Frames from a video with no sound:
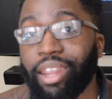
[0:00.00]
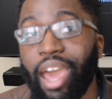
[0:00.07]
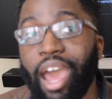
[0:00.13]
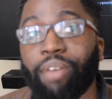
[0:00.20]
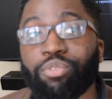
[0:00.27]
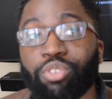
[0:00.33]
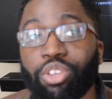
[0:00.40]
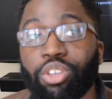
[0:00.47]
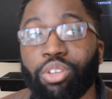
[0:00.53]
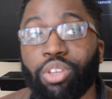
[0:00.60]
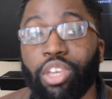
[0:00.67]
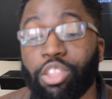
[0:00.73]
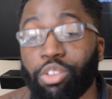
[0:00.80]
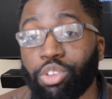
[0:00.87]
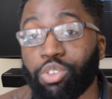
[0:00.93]
have to
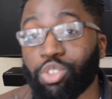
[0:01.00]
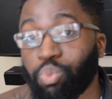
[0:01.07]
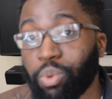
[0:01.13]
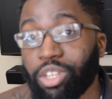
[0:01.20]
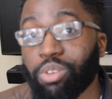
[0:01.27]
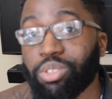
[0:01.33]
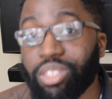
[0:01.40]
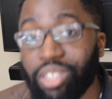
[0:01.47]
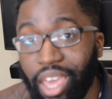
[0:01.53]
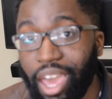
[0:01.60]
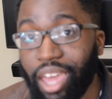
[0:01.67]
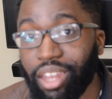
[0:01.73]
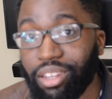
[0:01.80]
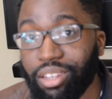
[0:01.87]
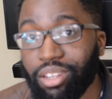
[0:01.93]
either use Windows 10,